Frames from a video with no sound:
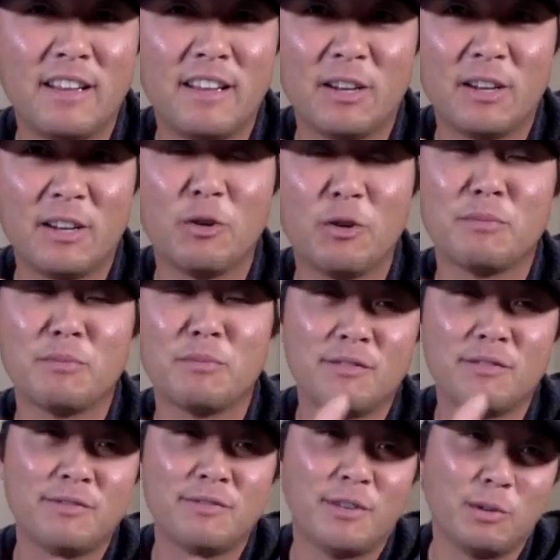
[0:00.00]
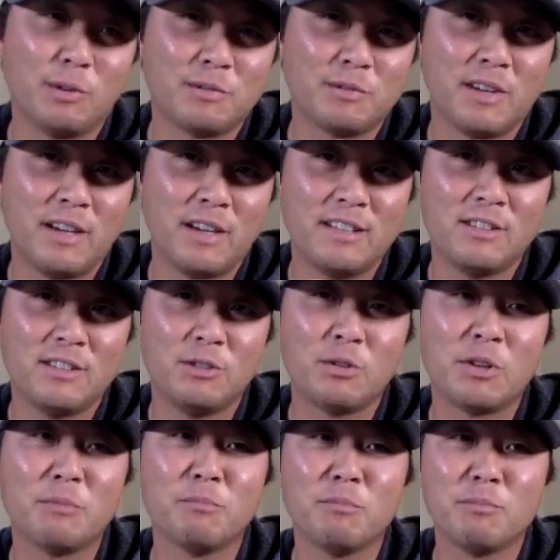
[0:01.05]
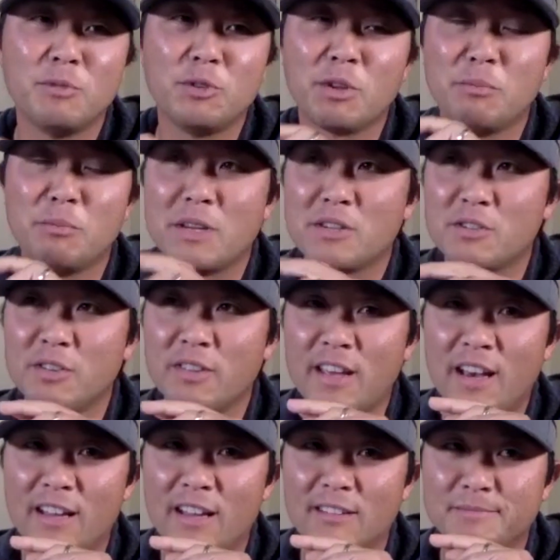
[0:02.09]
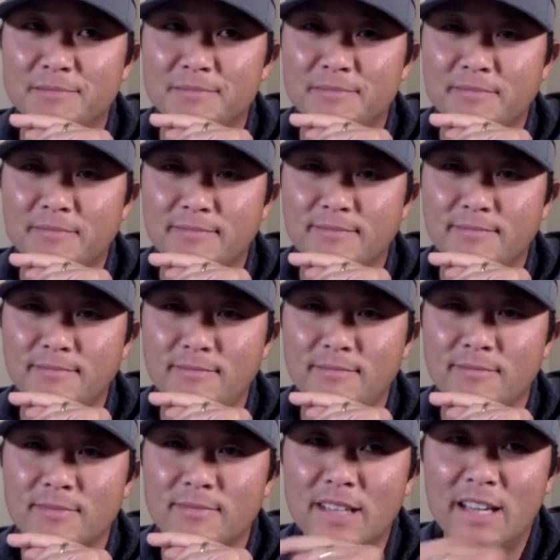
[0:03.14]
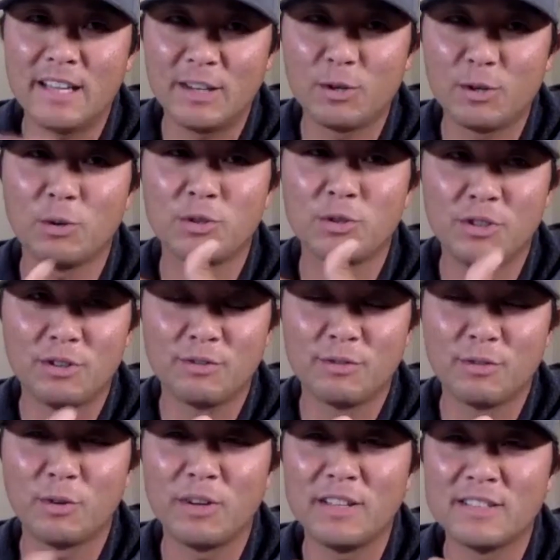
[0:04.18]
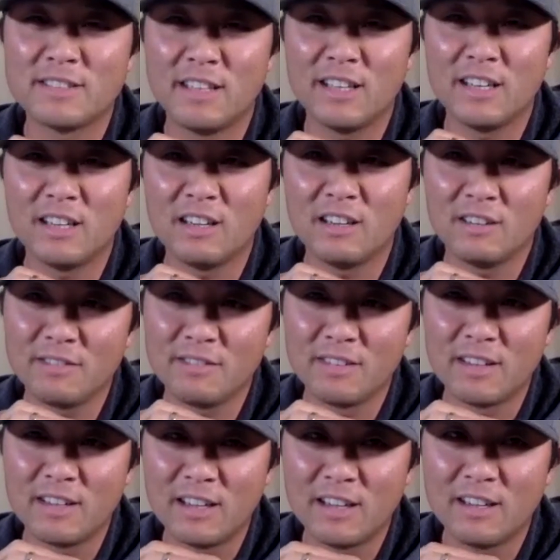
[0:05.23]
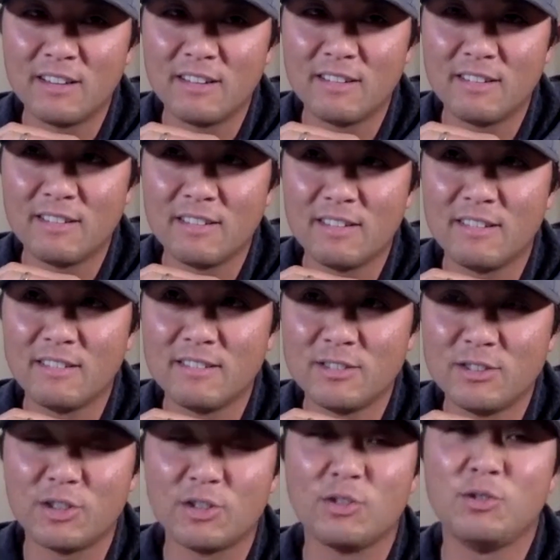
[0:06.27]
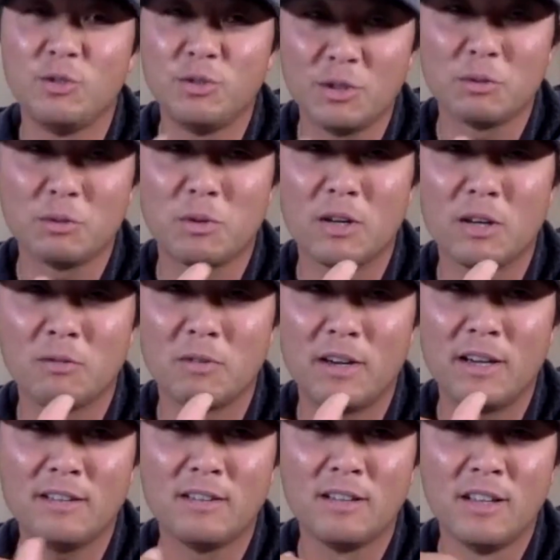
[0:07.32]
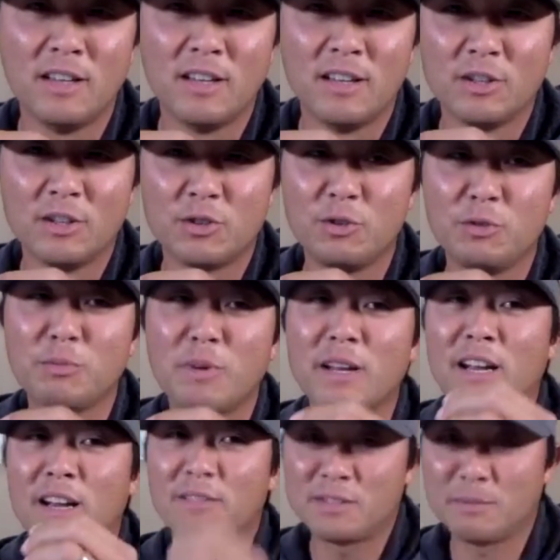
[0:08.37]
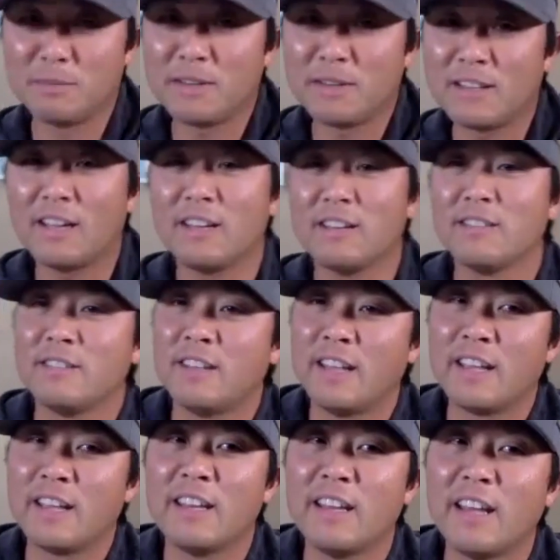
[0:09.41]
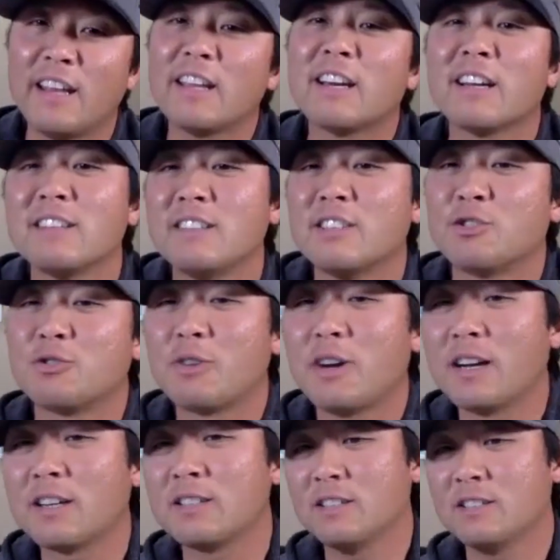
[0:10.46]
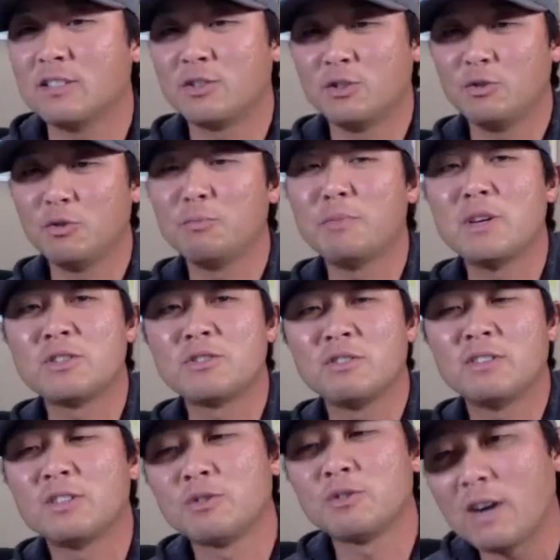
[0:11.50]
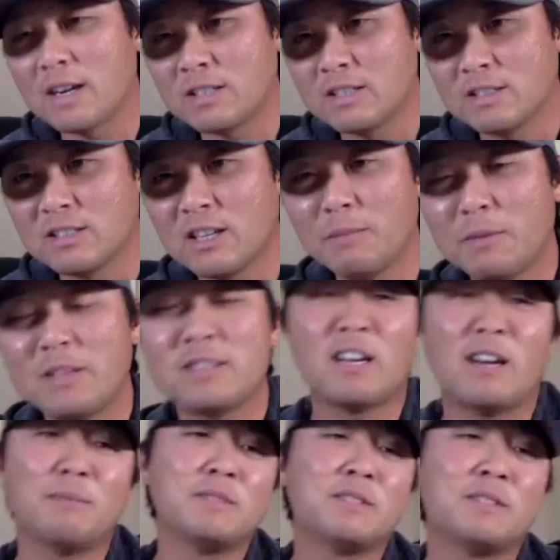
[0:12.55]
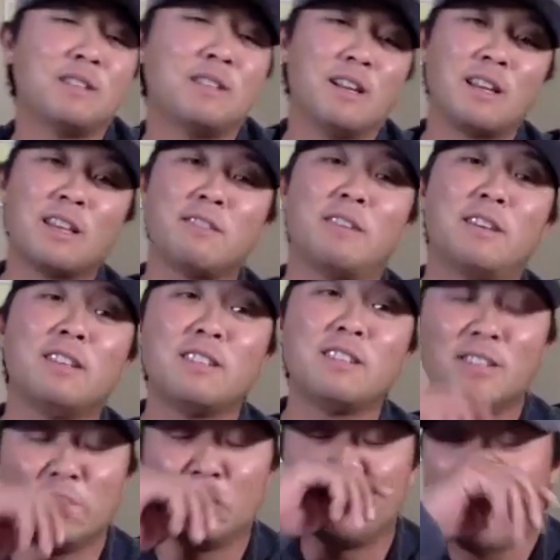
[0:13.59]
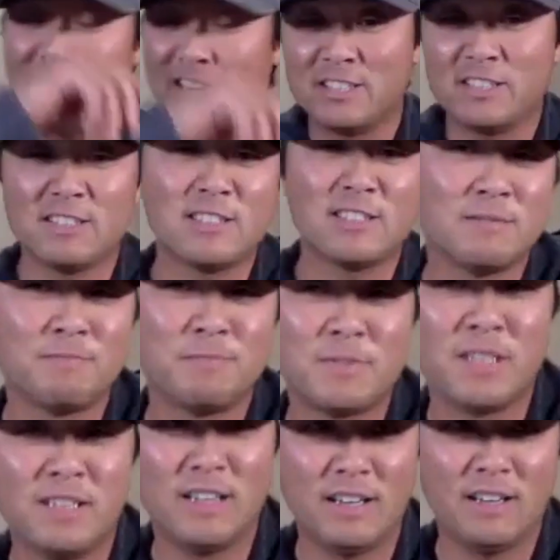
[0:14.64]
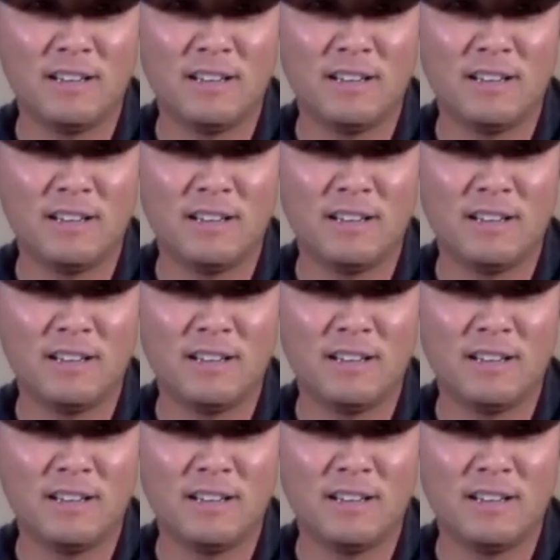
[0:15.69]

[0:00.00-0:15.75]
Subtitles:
and go on my phone, right? You can measure that and go to your phone instead of just do your work, right? So you might have something that take in any kind of distractions. So you would measure distractions. How many times did I give into distractions today?